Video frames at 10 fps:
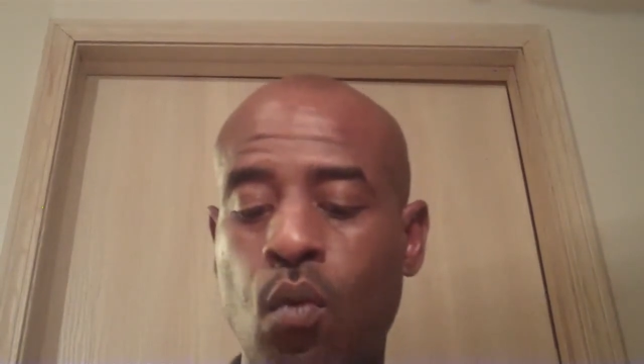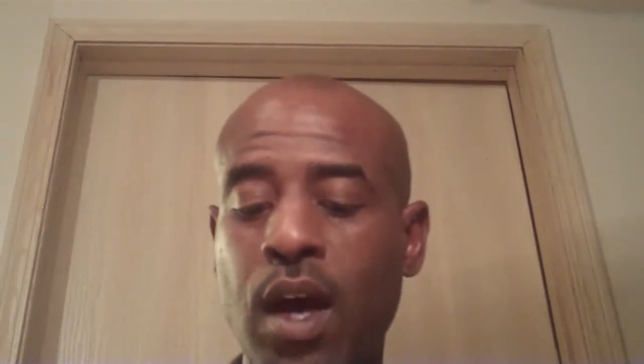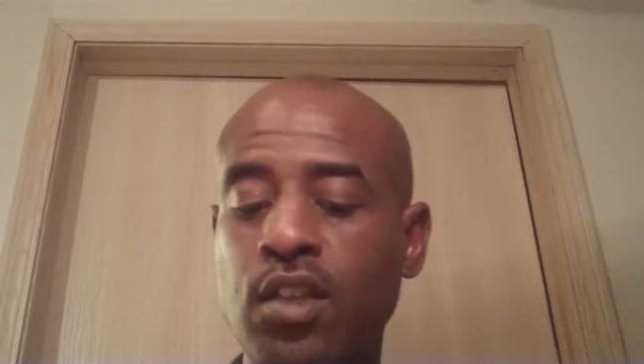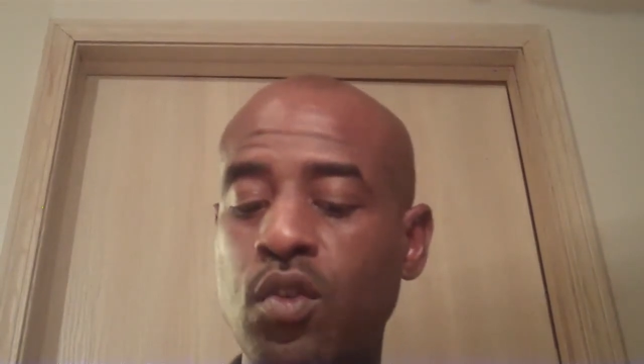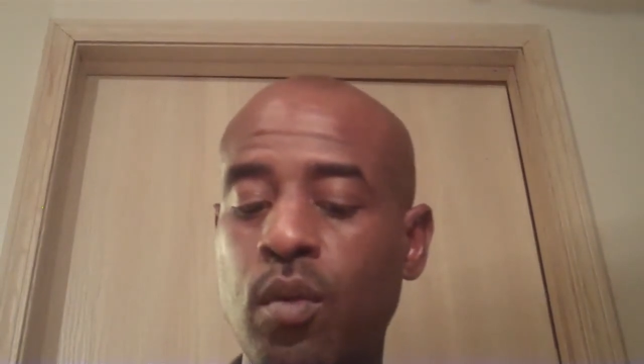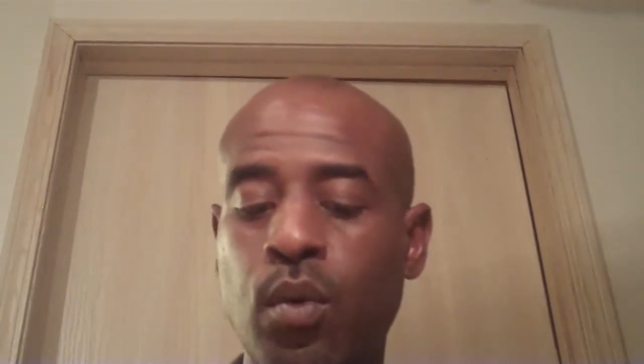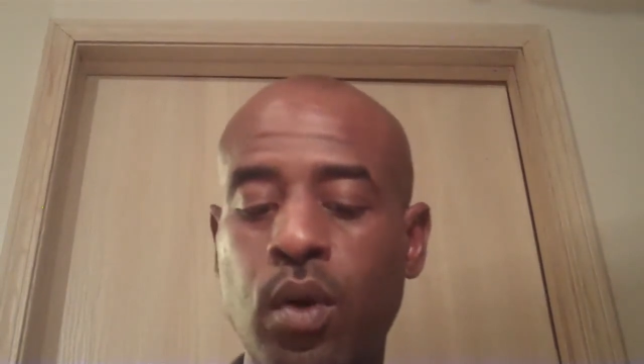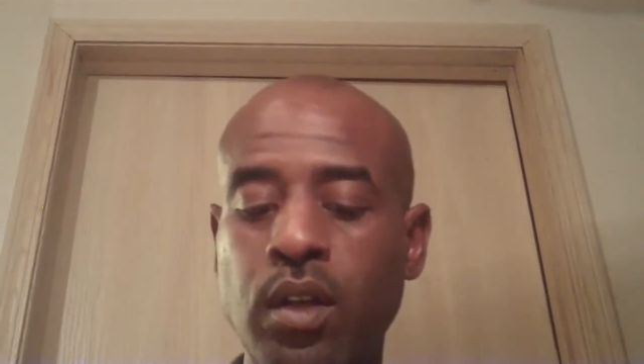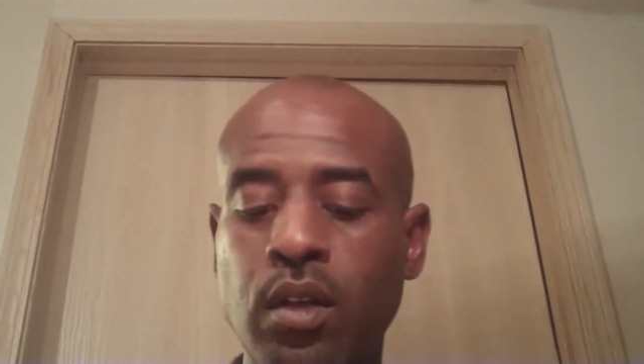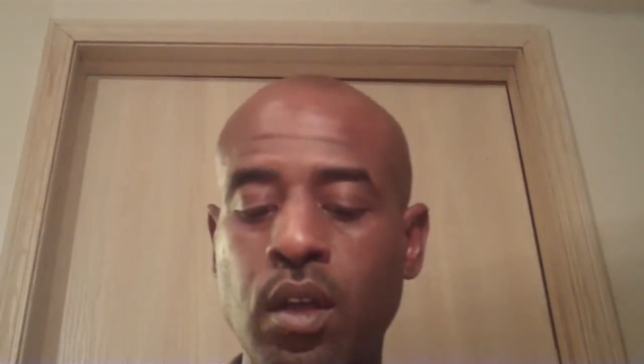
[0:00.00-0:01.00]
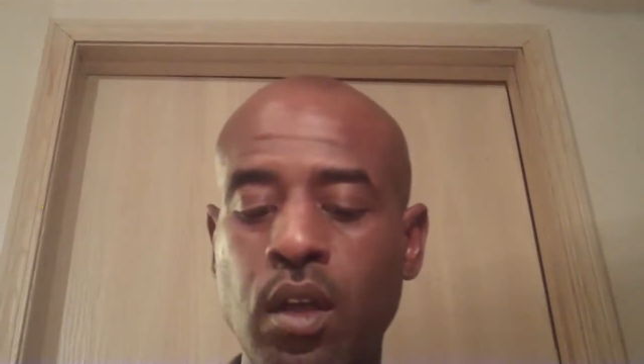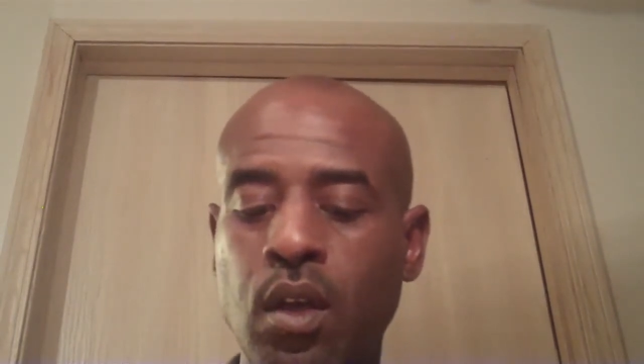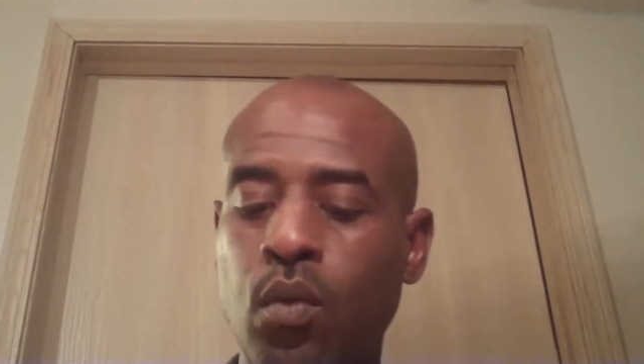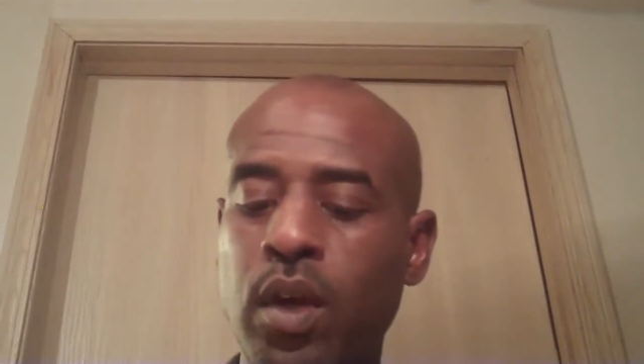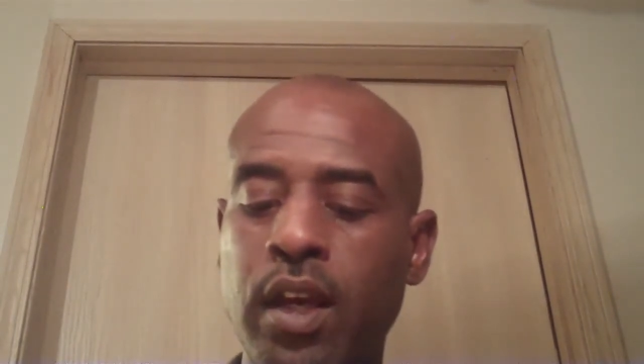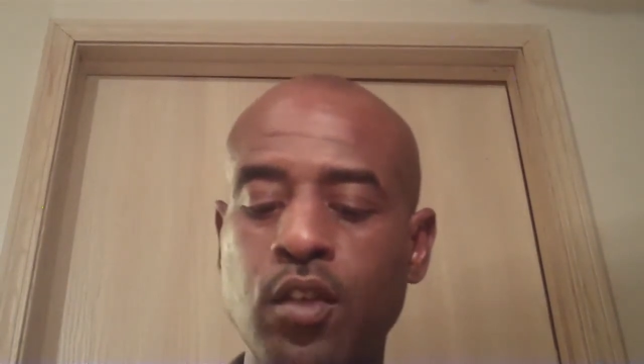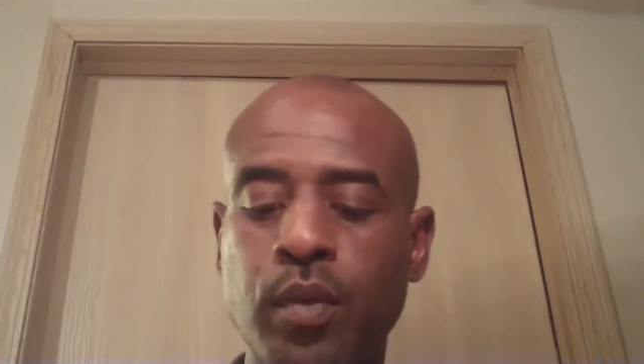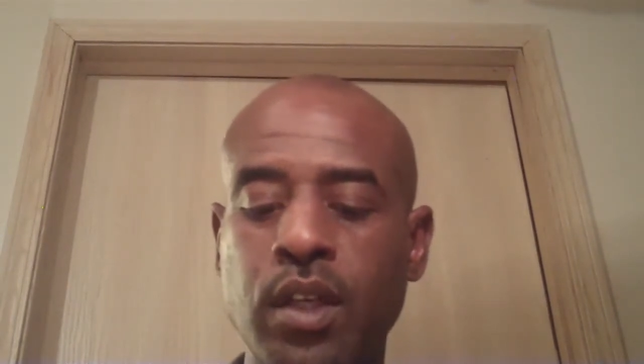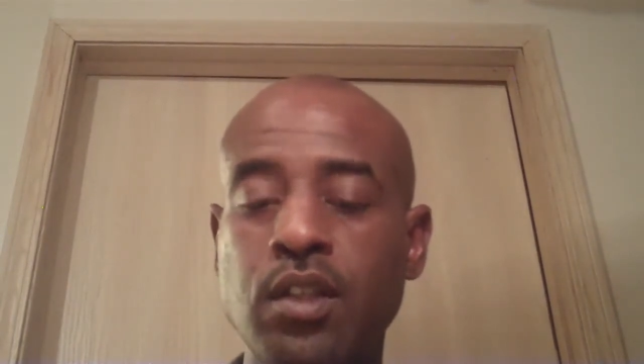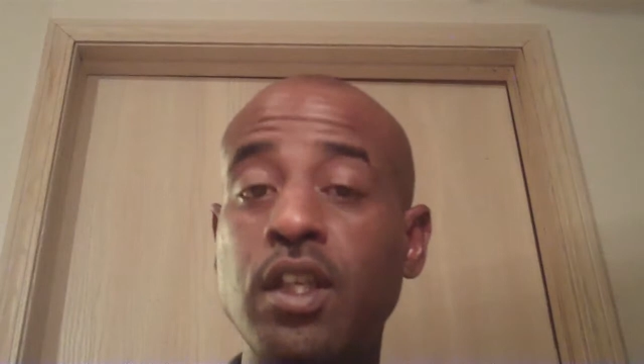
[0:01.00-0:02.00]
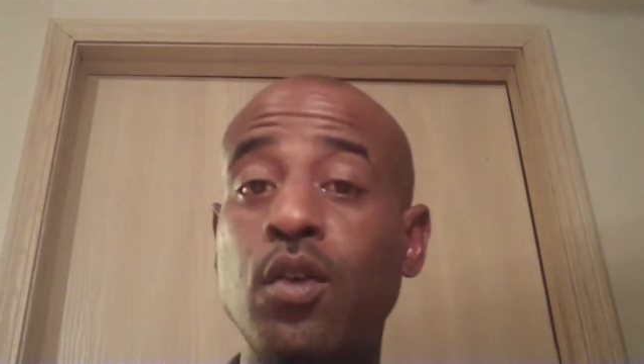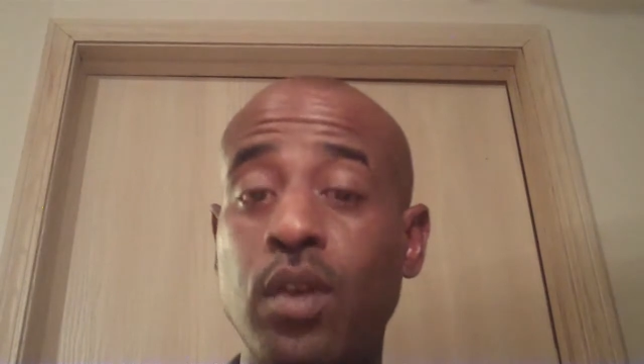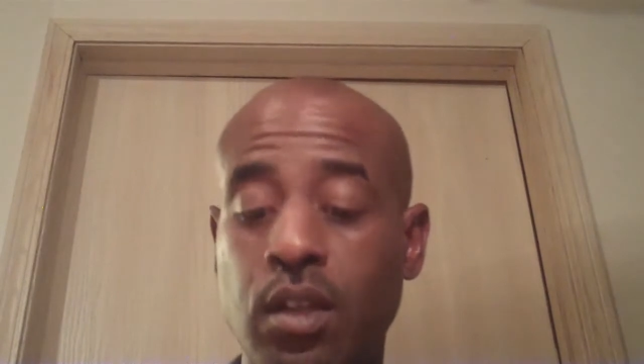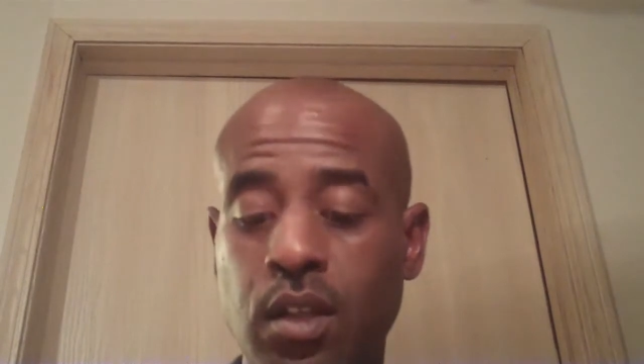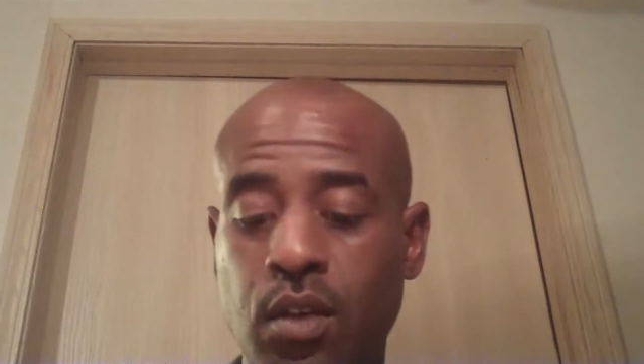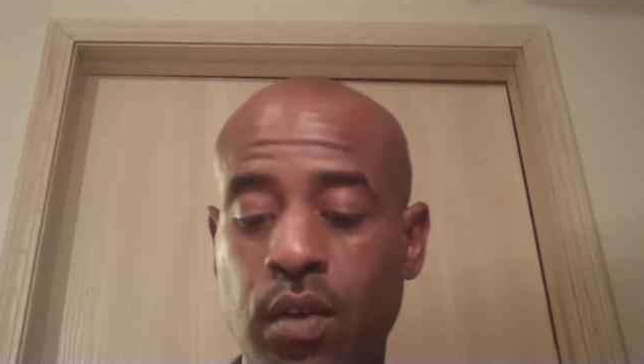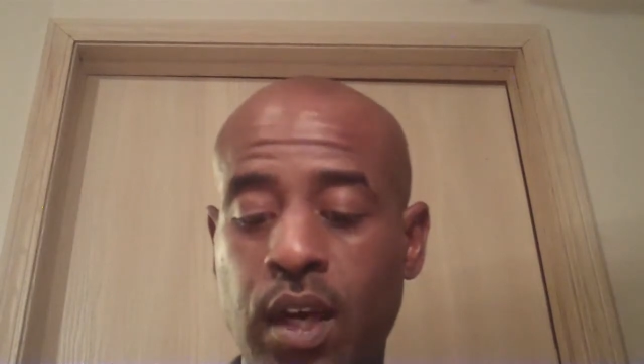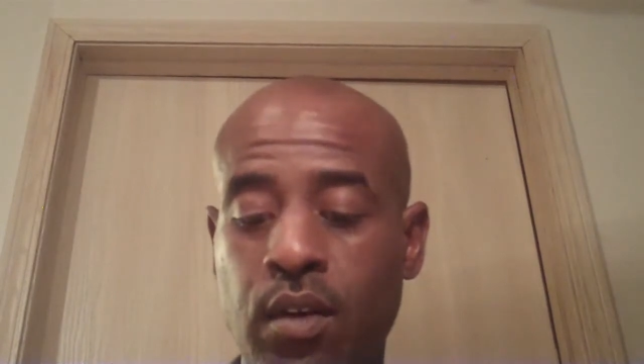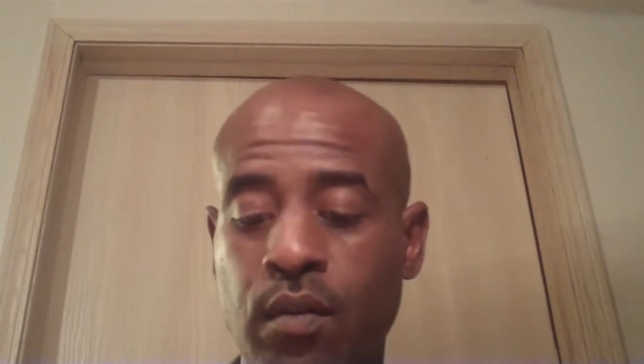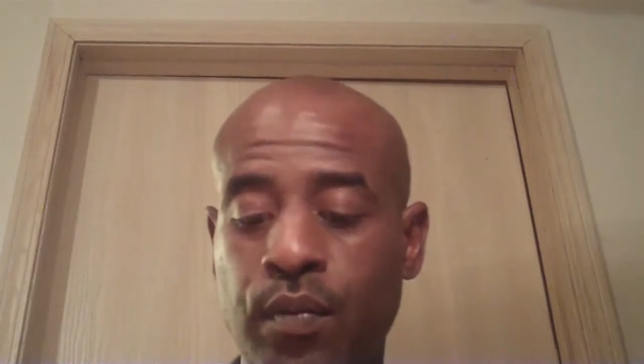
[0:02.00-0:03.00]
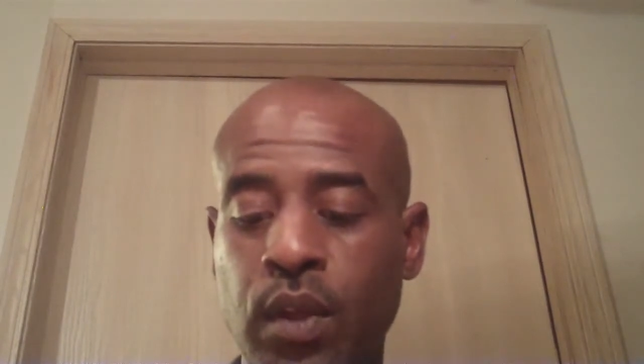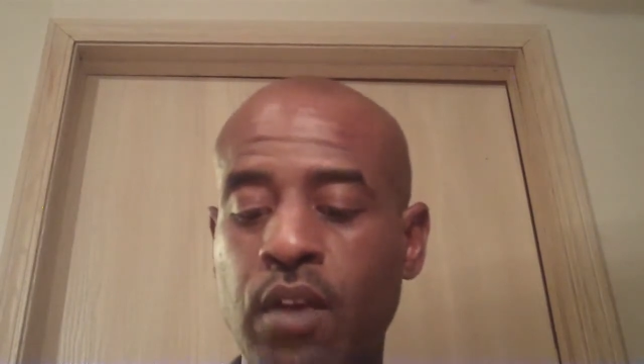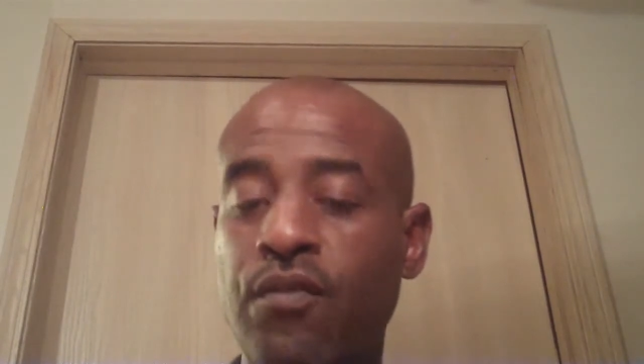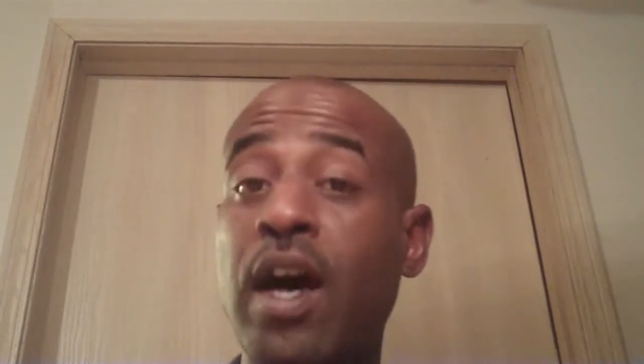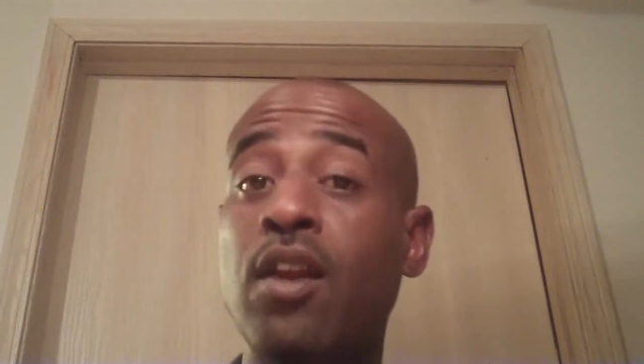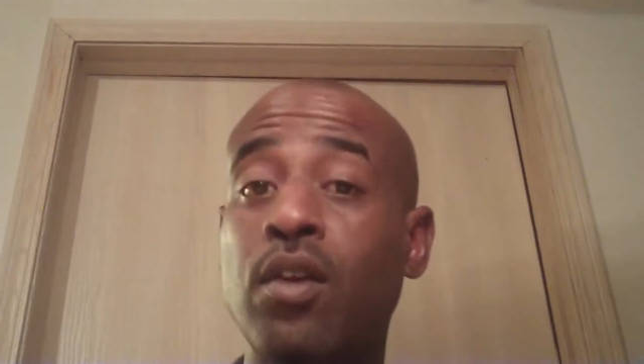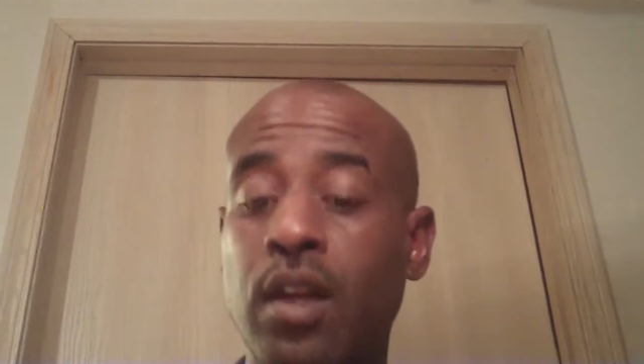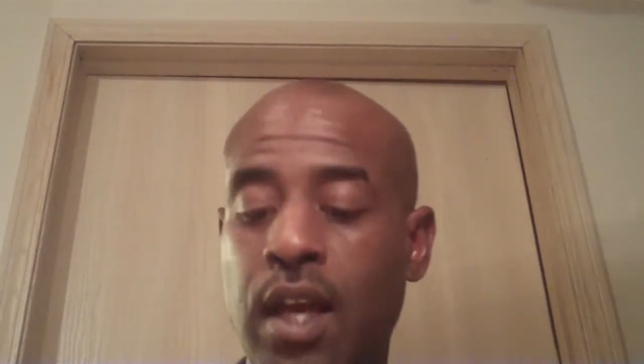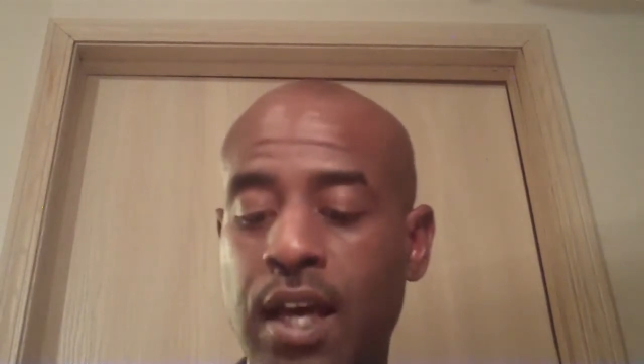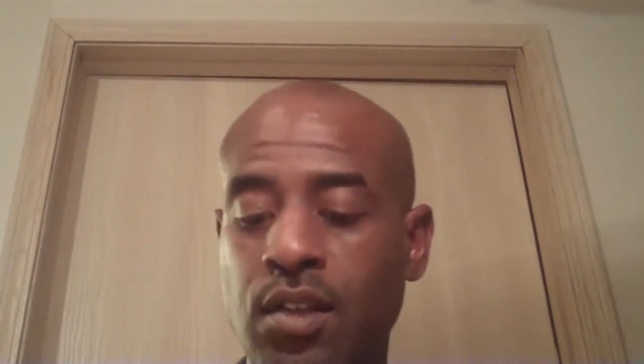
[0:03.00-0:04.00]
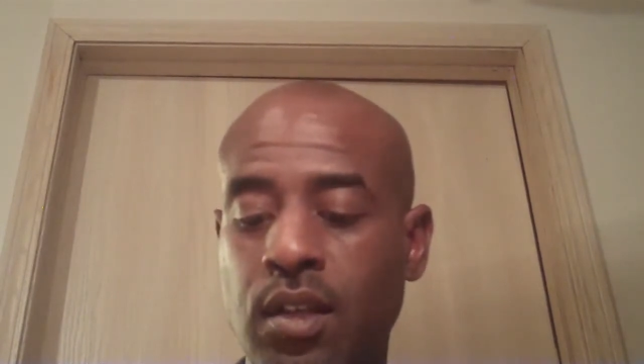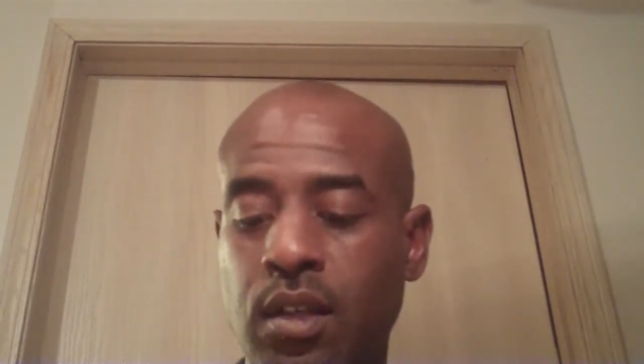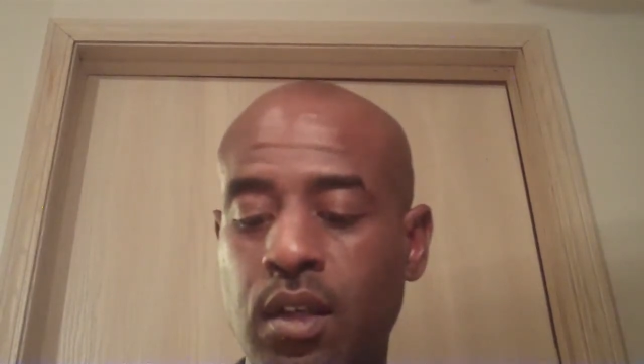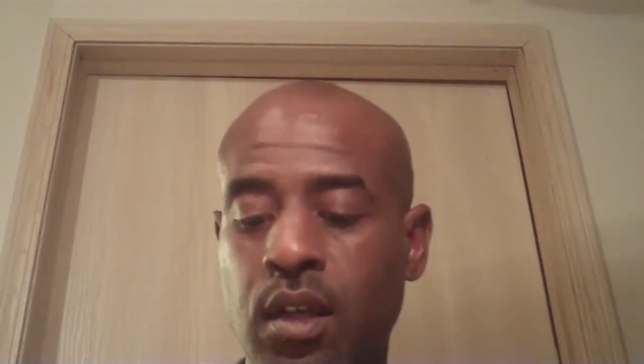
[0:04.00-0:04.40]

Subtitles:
Why so important? Well, it has been a secret until now. Follow the logic.